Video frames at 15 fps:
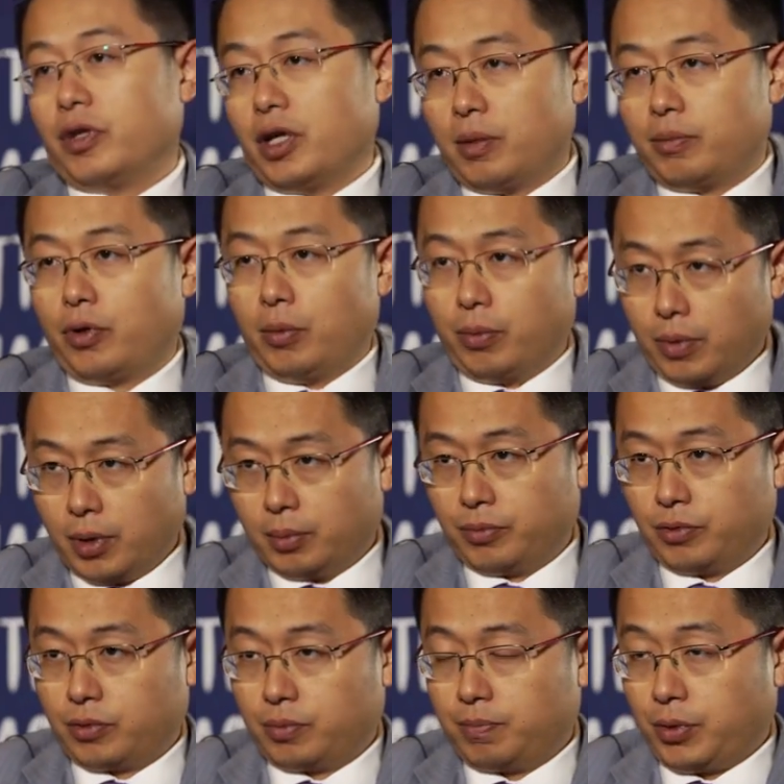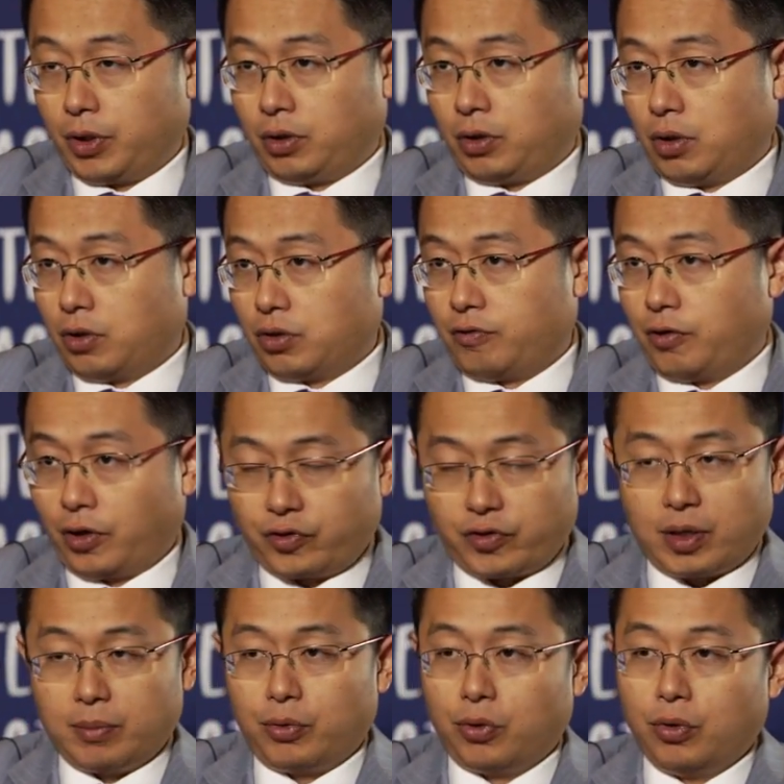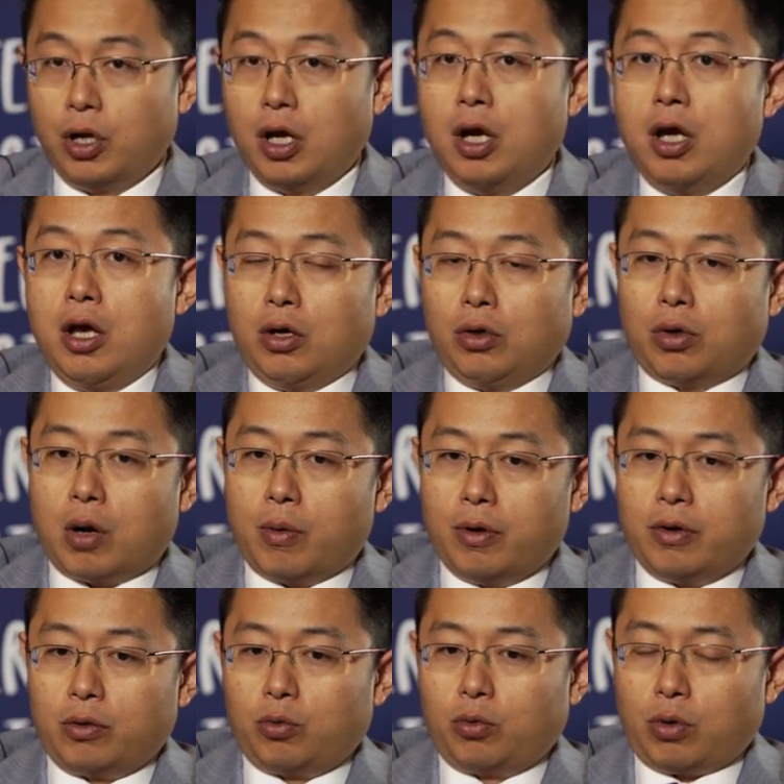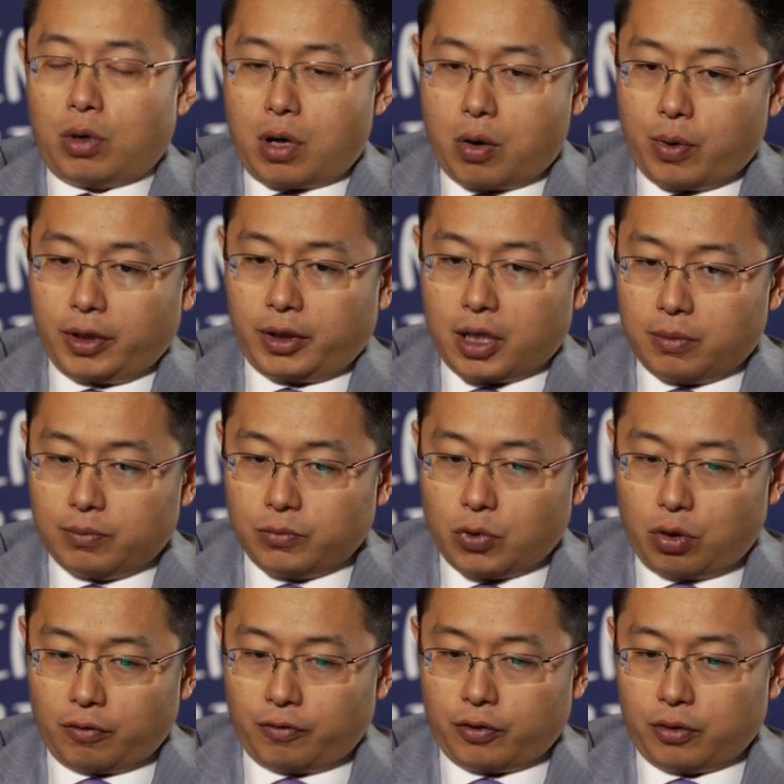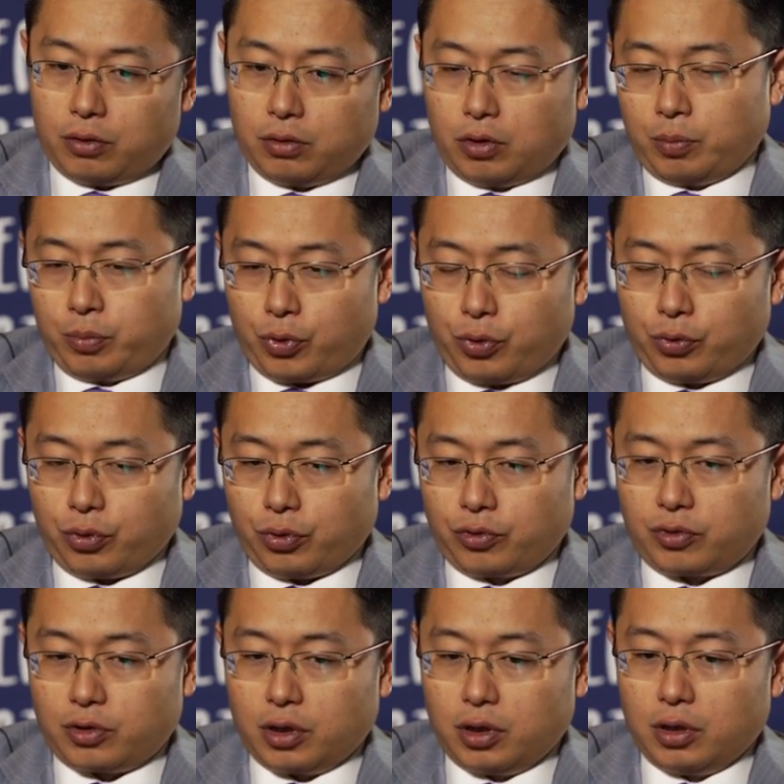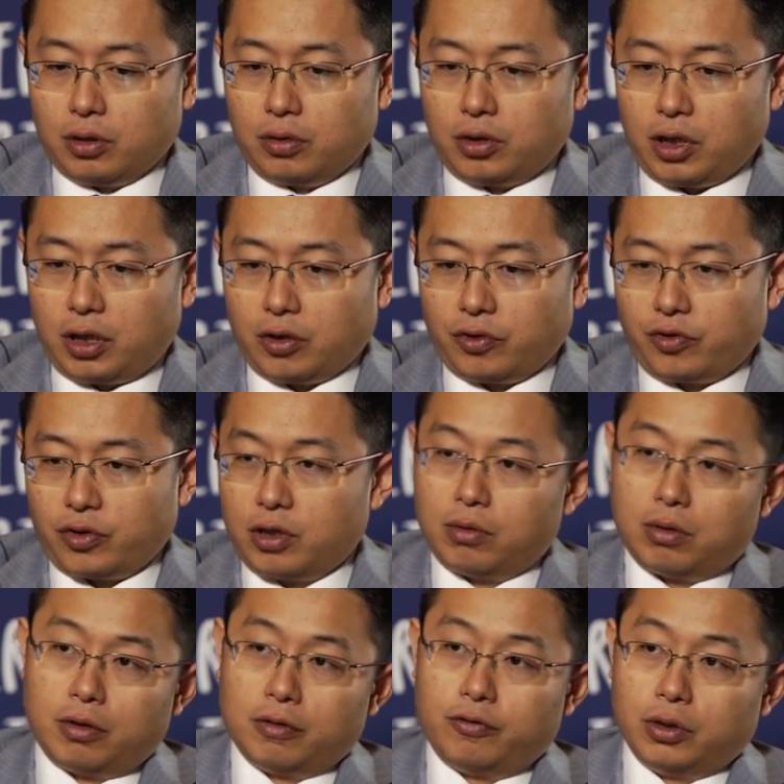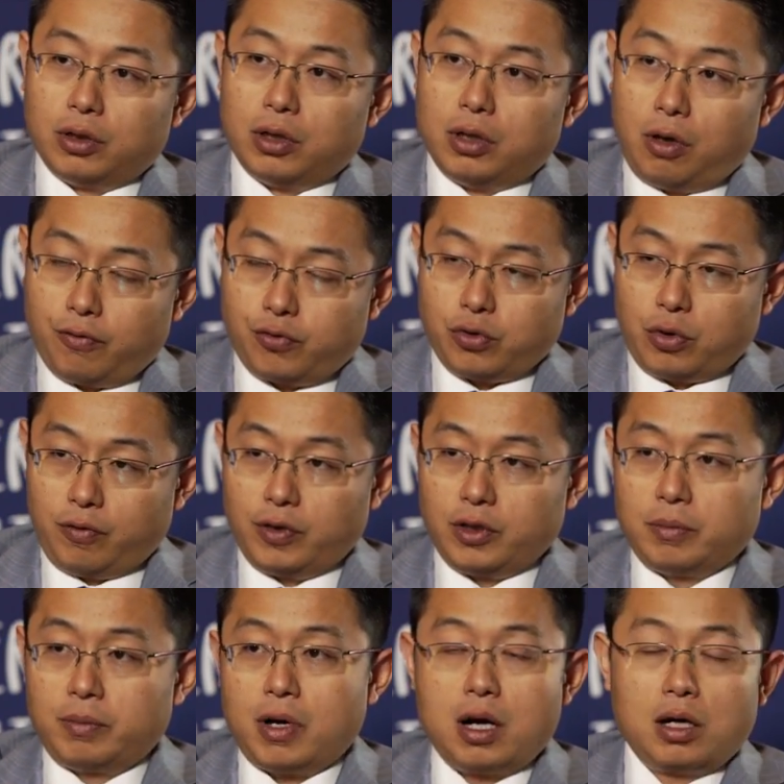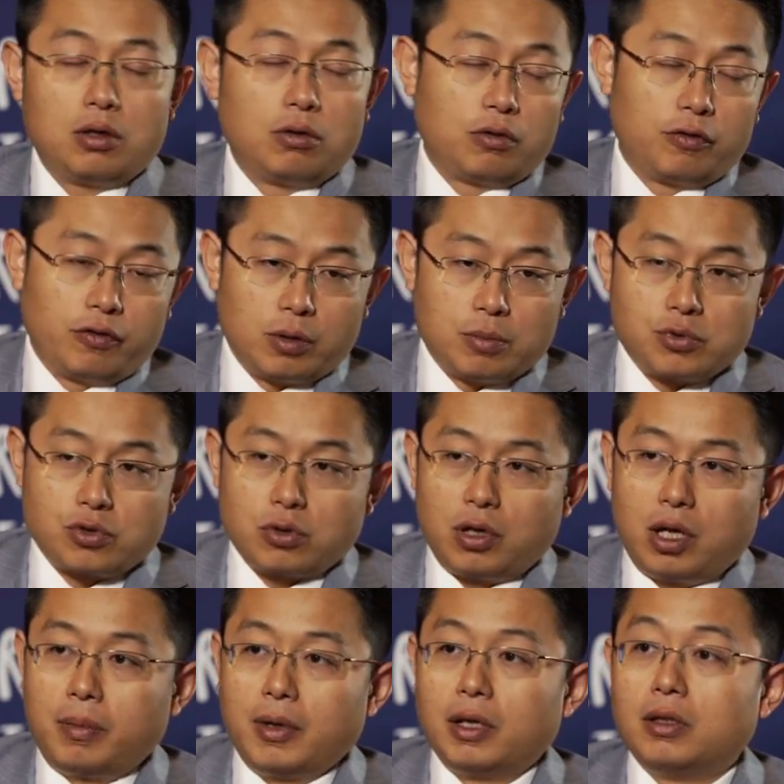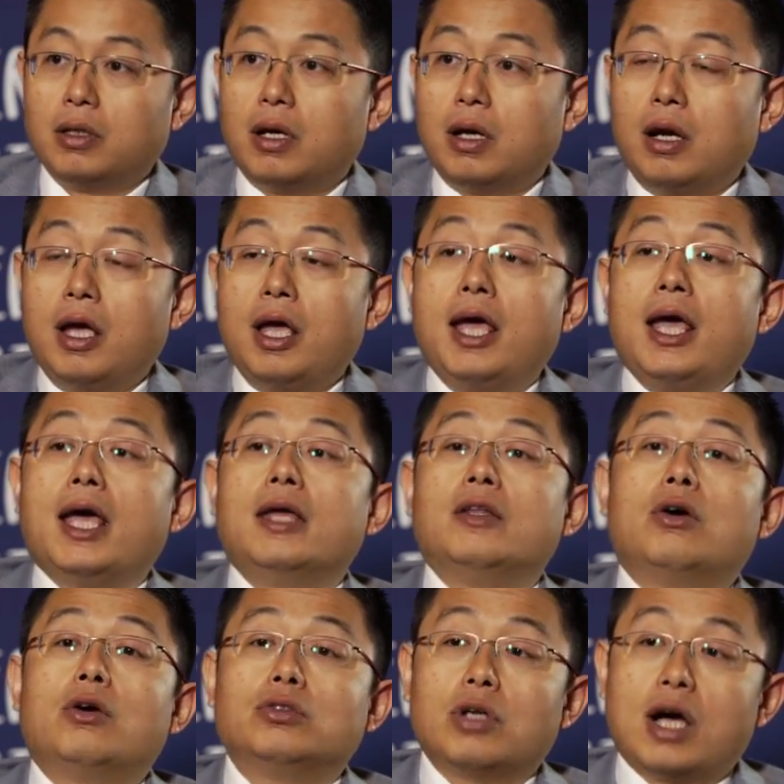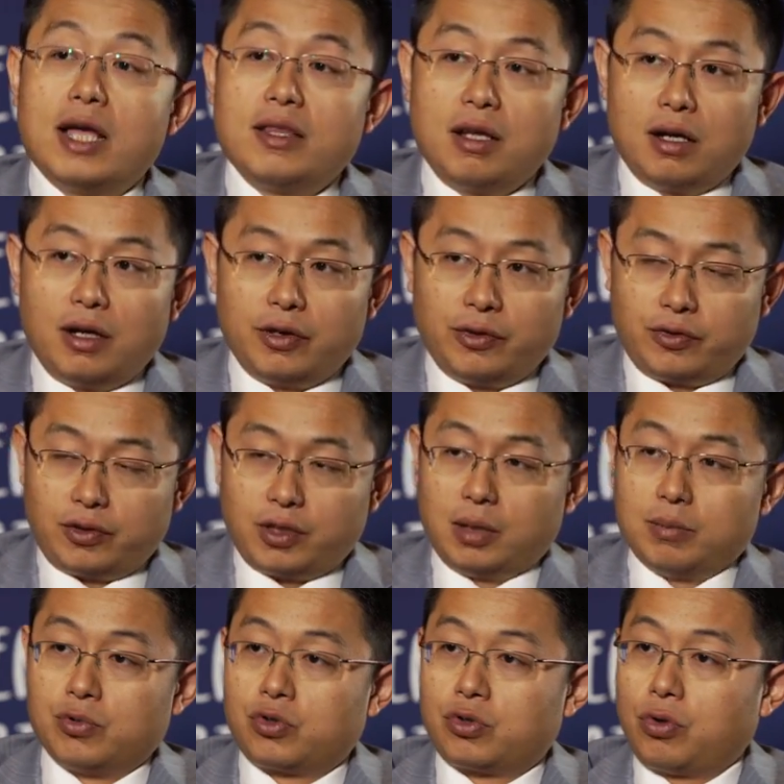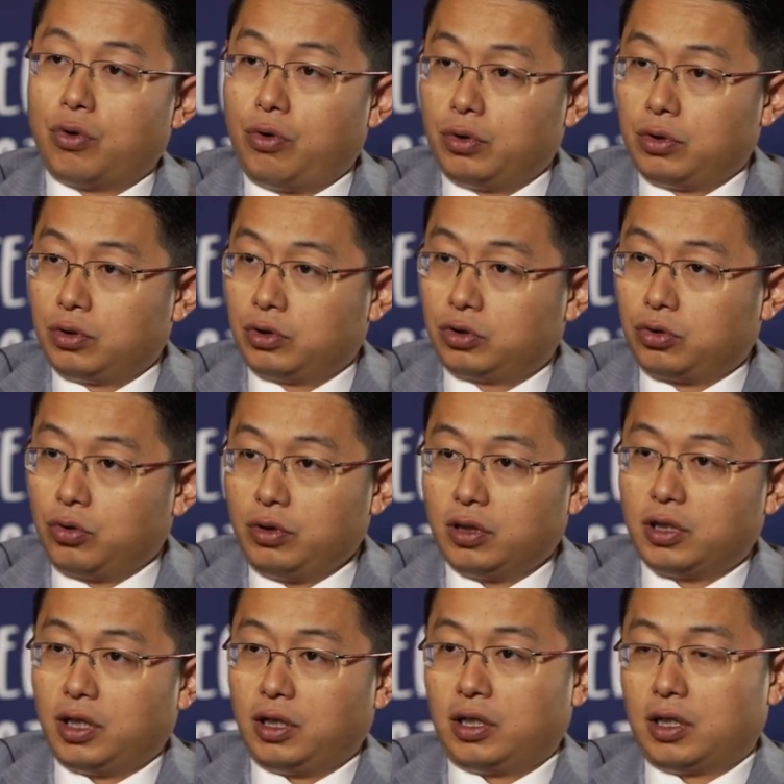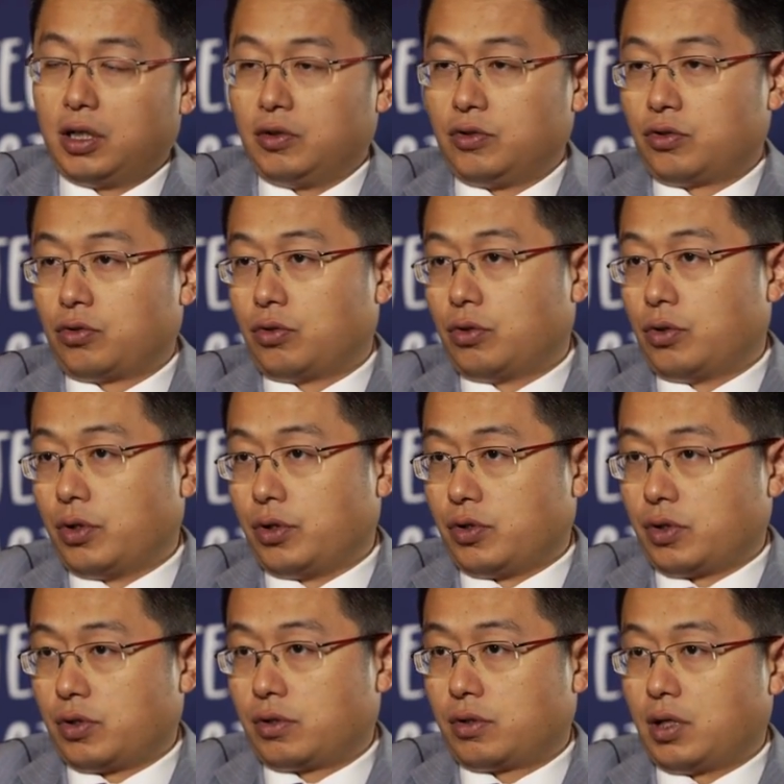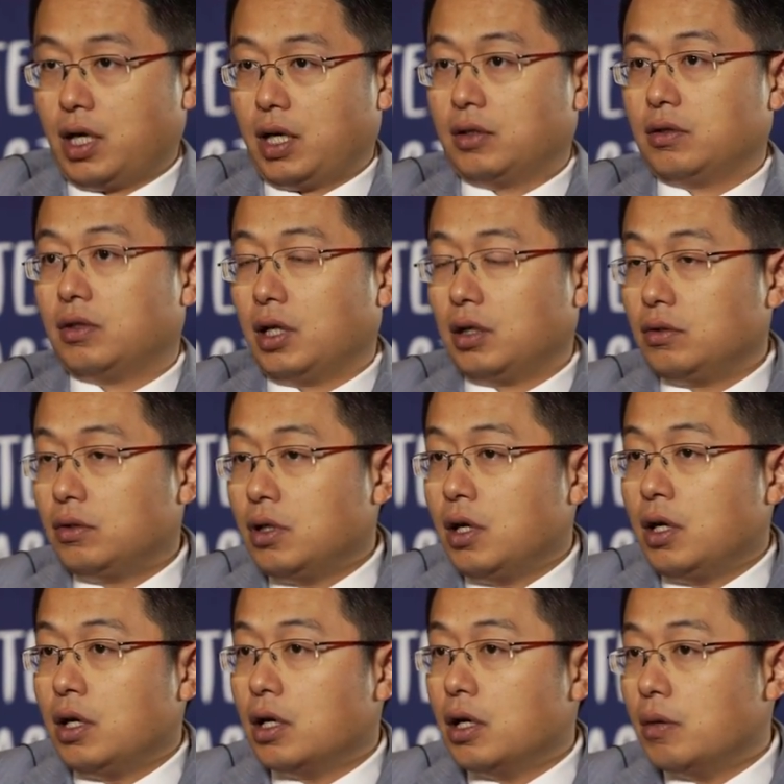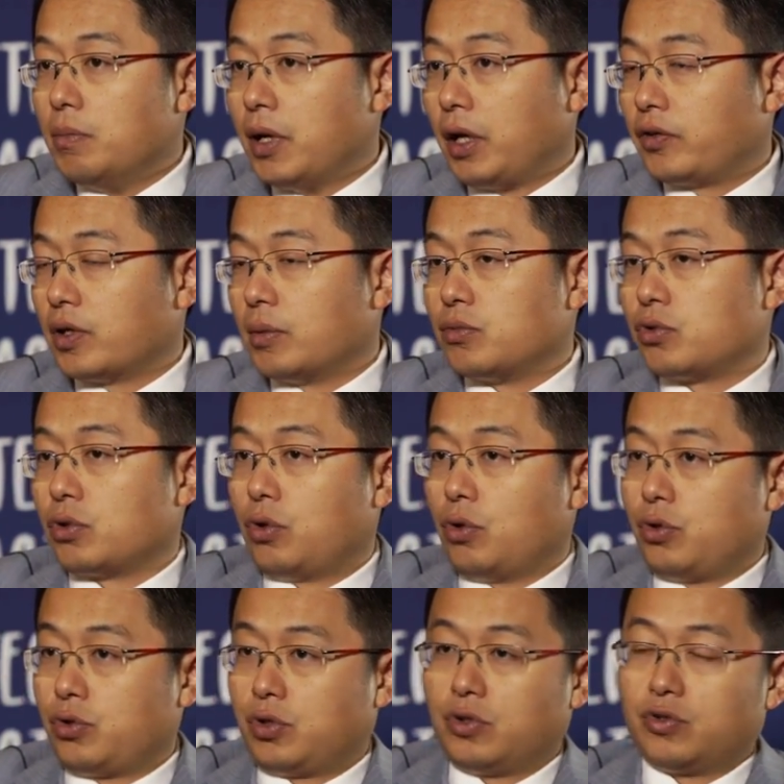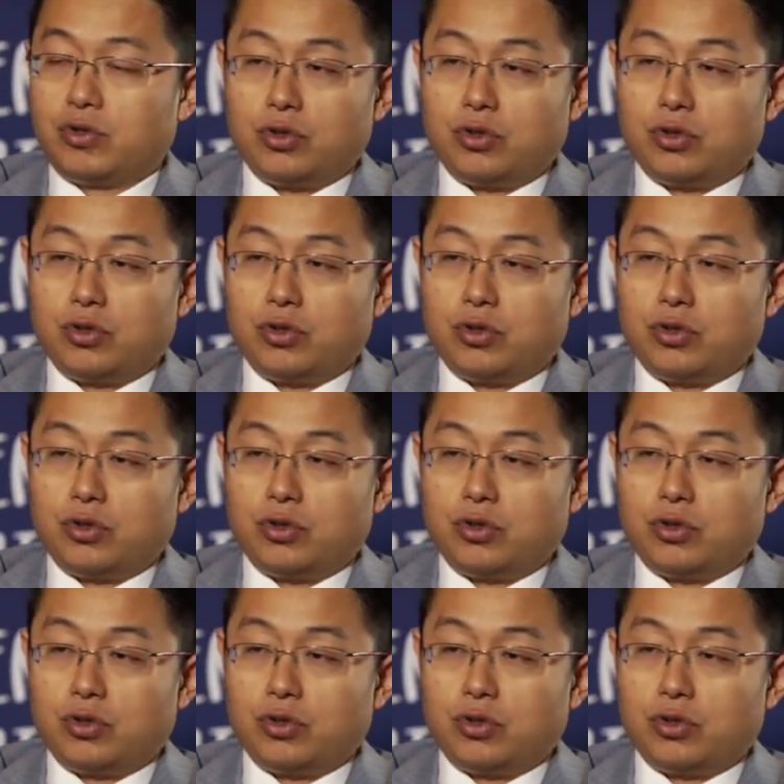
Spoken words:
their problems. Because, for example, Huawei can offer or produce the data server for the offshore wind park or from solar panel, and also analyze them, store the data in storages, and then make some solutions.